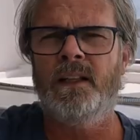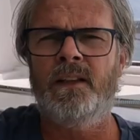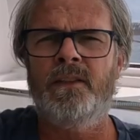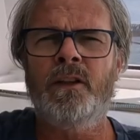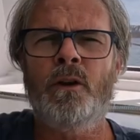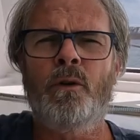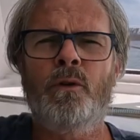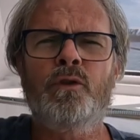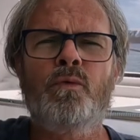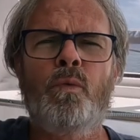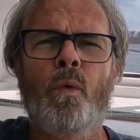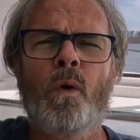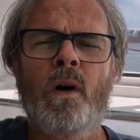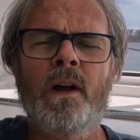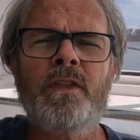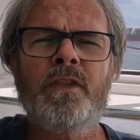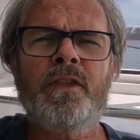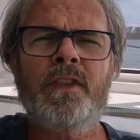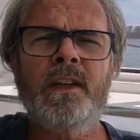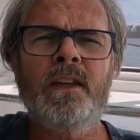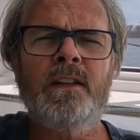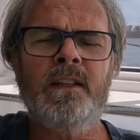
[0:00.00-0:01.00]
There was
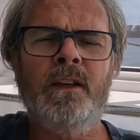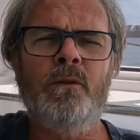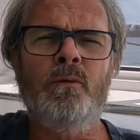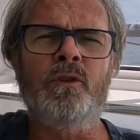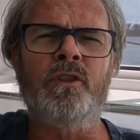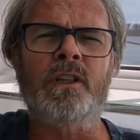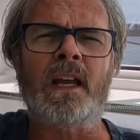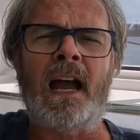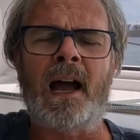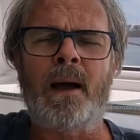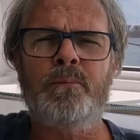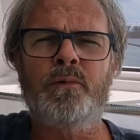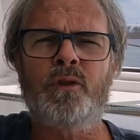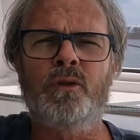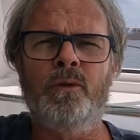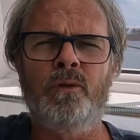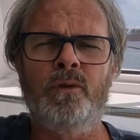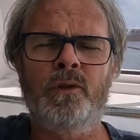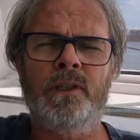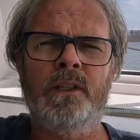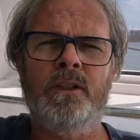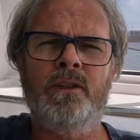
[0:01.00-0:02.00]
one thing that was
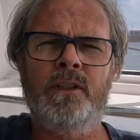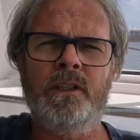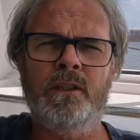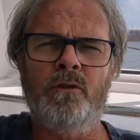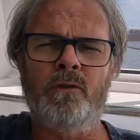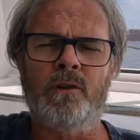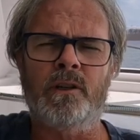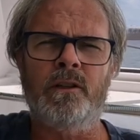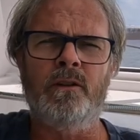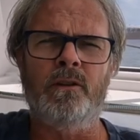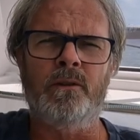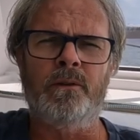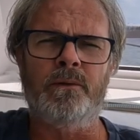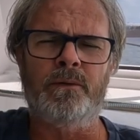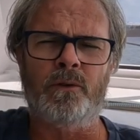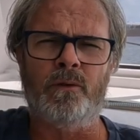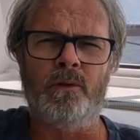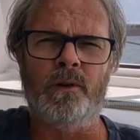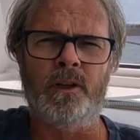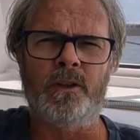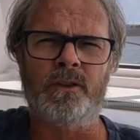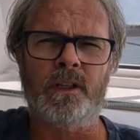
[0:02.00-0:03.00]
absolutely a deal killer
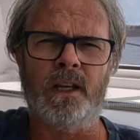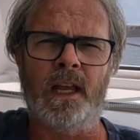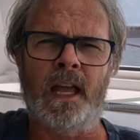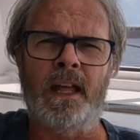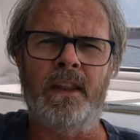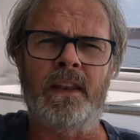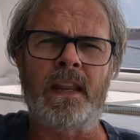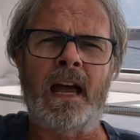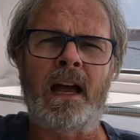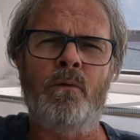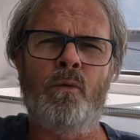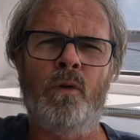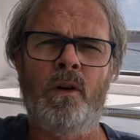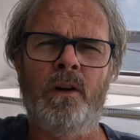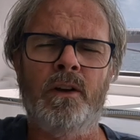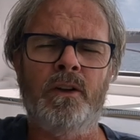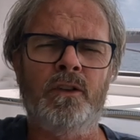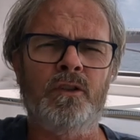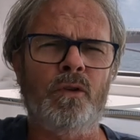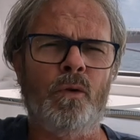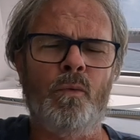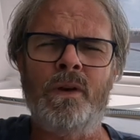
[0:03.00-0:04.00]
for us, and that
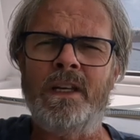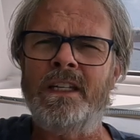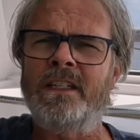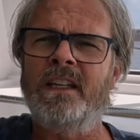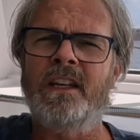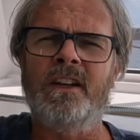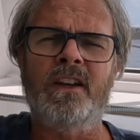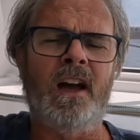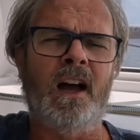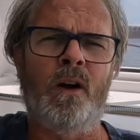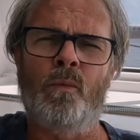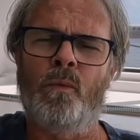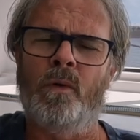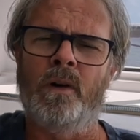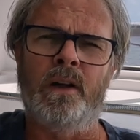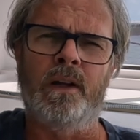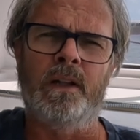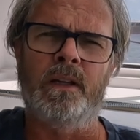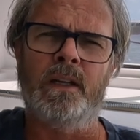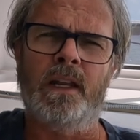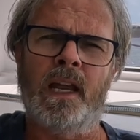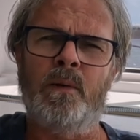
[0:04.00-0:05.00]
was we did not
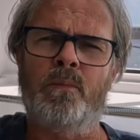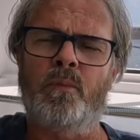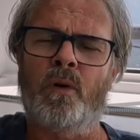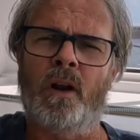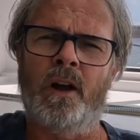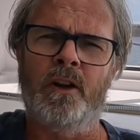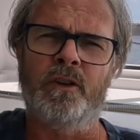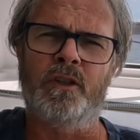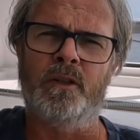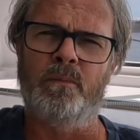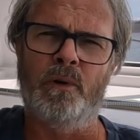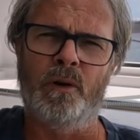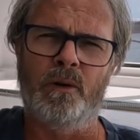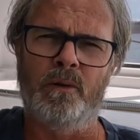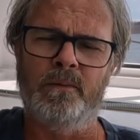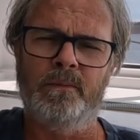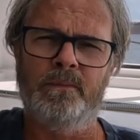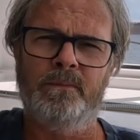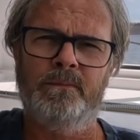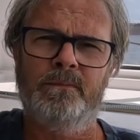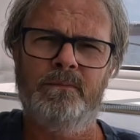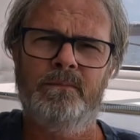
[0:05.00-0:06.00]
want a project
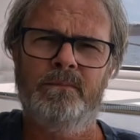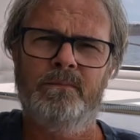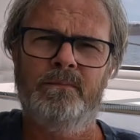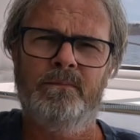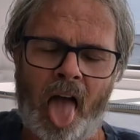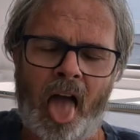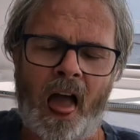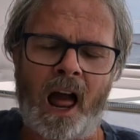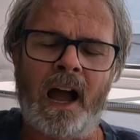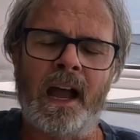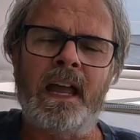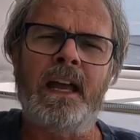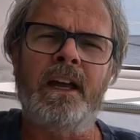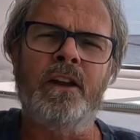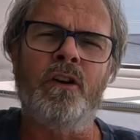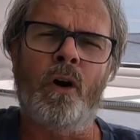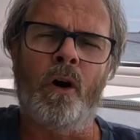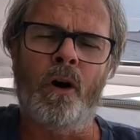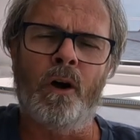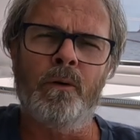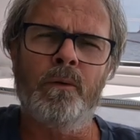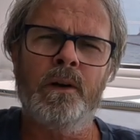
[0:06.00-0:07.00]
boat. I had
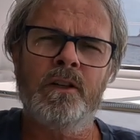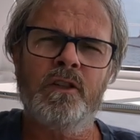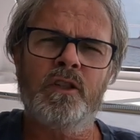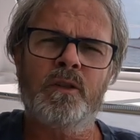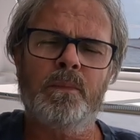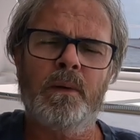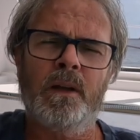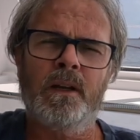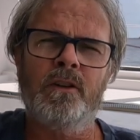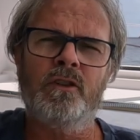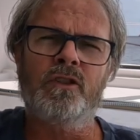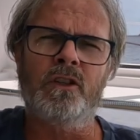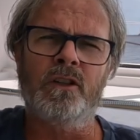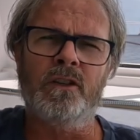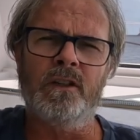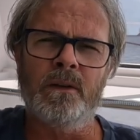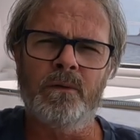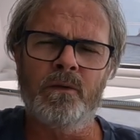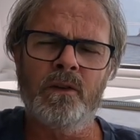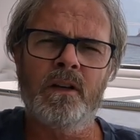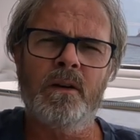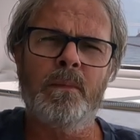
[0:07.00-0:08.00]
already spent a
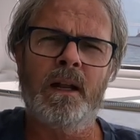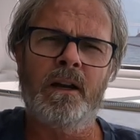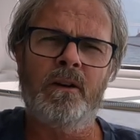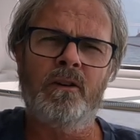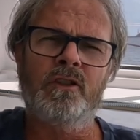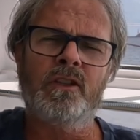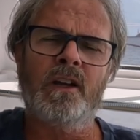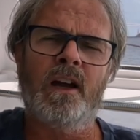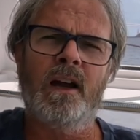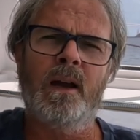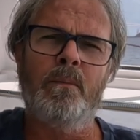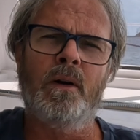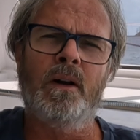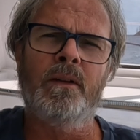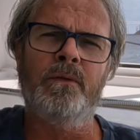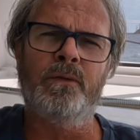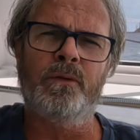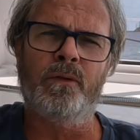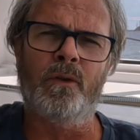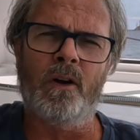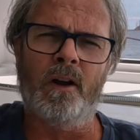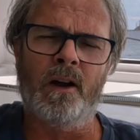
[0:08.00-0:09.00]
significant amount of time on
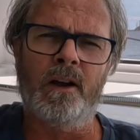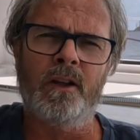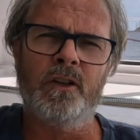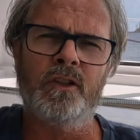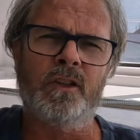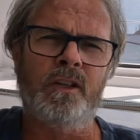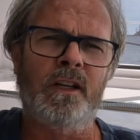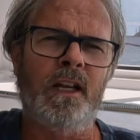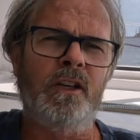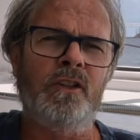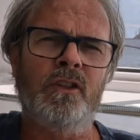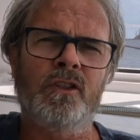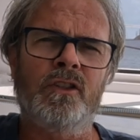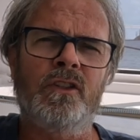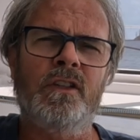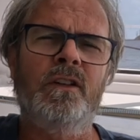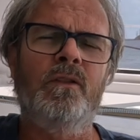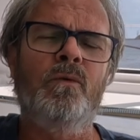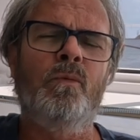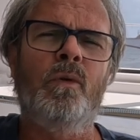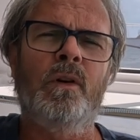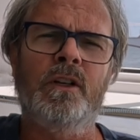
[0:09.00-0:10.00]
Farage, and I just
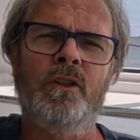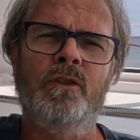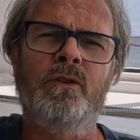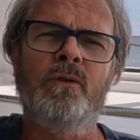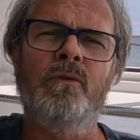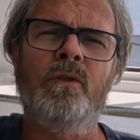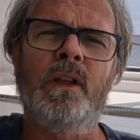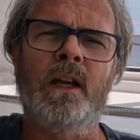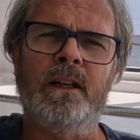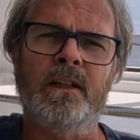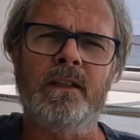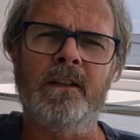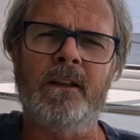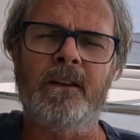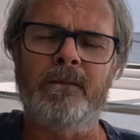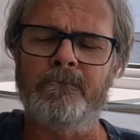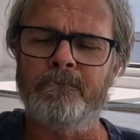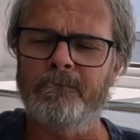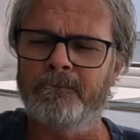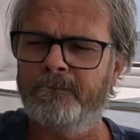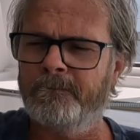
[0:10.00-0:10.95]
didn't want to do that again.